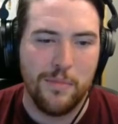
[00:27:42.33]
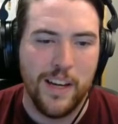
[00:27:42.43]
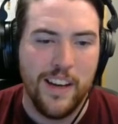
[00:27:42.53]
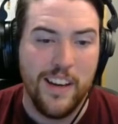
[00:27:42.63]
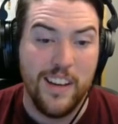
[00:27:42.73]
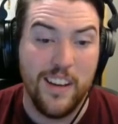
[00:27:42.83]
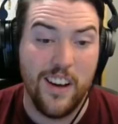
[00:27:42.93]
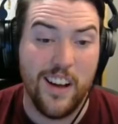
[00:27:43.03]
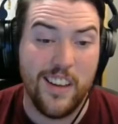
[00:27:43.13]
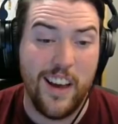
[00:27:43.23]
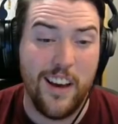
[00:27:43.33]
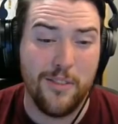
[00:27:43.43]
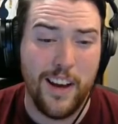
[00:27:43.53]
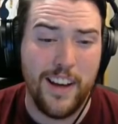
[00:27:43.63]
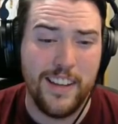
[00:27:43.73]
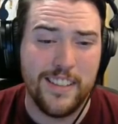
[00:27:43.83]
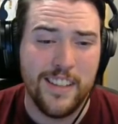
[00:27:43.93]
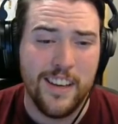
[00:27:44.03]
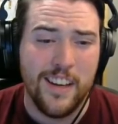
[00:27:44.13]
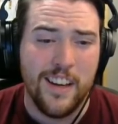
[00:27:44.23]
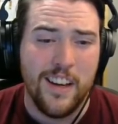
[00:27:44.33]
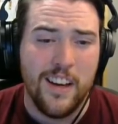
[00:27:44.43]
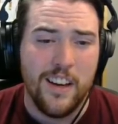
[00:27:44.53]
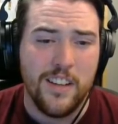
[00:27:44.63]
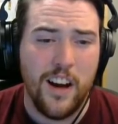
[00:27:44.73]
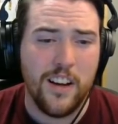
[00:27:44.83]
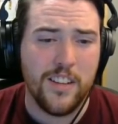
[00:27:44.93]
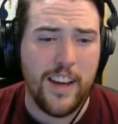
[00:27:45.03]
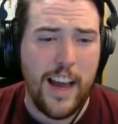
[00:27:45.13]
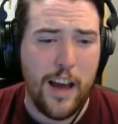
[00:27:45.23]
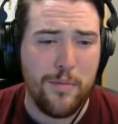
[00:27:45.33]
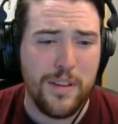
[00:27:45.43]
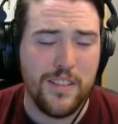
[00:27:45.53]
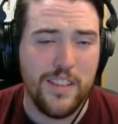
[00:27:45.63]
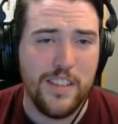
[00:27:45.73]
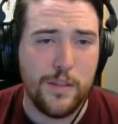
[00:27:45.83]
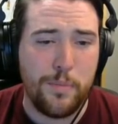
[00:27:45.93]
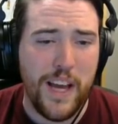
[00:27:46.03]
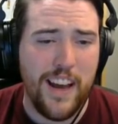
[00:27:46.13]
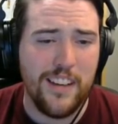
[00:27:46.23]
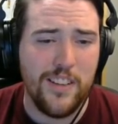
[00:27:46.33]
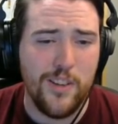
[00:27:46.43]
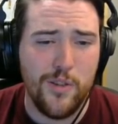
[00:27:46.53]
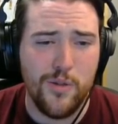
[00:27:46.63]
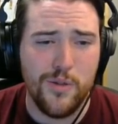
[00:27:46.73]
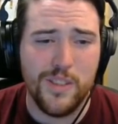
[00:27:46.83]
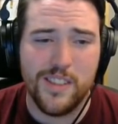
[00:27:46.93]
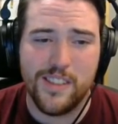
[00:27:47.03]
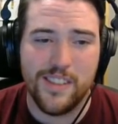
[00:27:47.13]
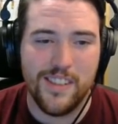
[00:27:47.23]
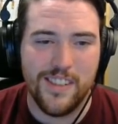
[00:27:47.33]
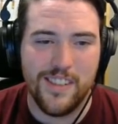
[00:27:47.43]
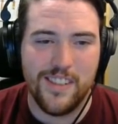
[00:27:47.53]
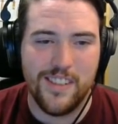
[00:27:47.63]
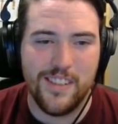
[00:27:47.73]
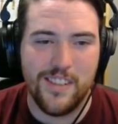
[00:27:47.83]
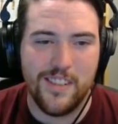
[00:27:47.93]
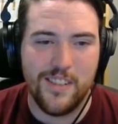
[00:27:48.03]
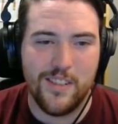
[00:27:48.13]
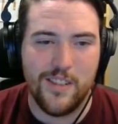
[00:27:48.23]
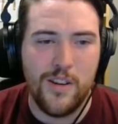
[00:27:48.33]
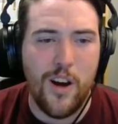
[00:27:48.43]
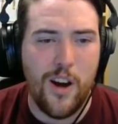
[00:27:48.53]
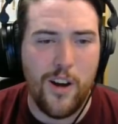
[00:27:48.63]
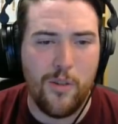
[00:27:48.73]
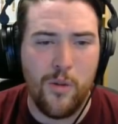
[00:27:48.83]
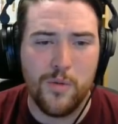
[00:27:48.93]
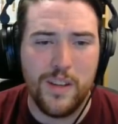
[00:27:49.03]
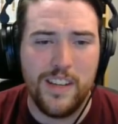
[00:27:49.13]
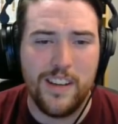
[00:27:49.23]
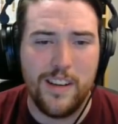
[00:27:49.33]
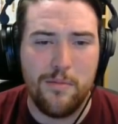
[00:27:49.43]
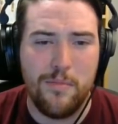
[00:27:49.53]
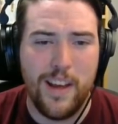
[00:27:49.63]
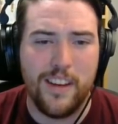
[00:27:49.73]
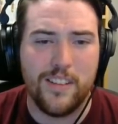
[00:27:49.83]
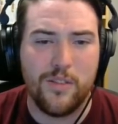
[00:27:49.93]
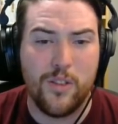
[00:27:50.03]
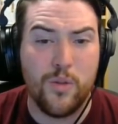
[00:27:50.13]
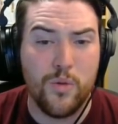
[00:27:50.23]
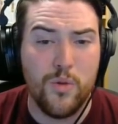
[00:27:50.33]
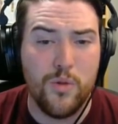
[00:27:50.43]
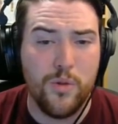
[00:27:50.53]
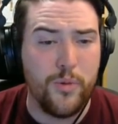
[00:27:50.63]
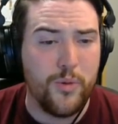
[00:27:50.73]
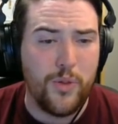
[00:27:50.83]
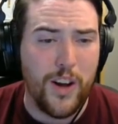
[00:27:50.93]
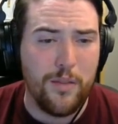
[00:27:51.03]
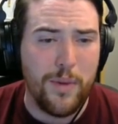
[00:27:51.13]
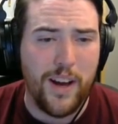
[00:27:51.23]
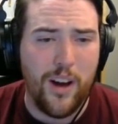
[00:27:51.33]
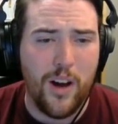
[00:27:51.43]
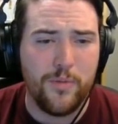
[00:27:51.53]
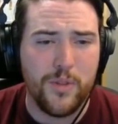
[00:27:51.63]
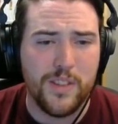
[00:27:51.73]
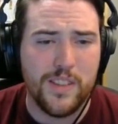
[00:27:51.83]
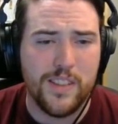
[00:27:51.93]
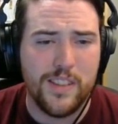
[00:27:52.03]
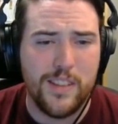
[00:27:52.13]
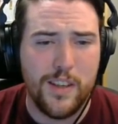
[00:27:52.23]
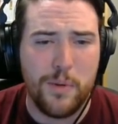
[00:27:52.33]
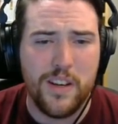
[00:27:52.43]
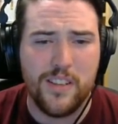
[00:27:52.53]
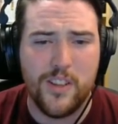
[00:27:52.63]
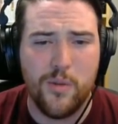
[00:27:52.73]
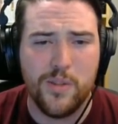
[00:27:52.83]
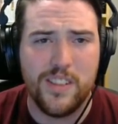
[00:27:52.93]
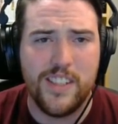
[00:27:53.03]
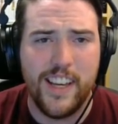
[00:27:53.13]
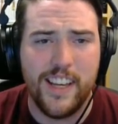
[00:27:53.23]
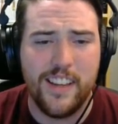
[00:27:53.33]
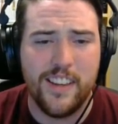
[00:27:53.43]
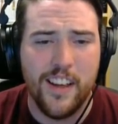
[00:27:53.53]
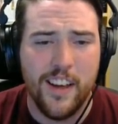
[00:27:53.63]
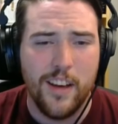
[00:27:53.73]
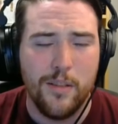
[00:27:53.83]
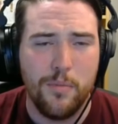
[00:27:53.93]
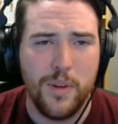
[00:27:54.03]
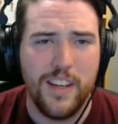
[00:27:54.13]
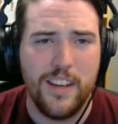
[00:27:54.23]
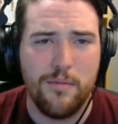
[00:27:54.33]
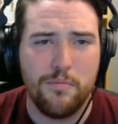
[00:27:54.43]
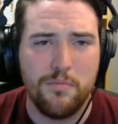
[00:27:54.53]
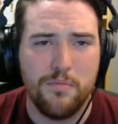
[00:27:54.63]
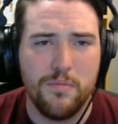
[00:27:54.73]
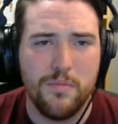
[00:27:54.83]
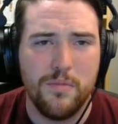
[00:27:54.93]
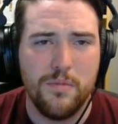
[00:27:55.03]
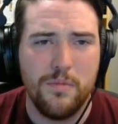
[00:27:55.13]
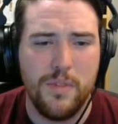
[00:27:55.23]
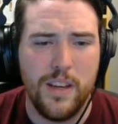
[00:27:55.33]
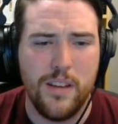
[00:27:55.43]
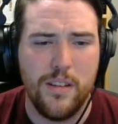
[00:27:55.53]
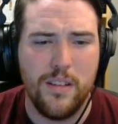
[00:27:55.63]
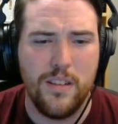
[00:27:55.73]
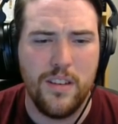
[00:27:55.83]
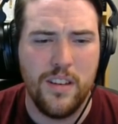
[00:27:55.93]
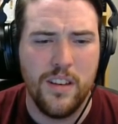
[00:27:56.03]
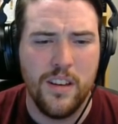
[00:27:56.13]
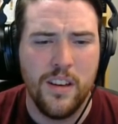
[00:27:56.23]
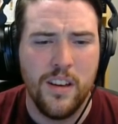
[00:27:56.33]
What? You got that right. Doctor Habit, he's bad news. Not only did he eh? make cruel fun of my awful sepia-toned teeth, but he, he.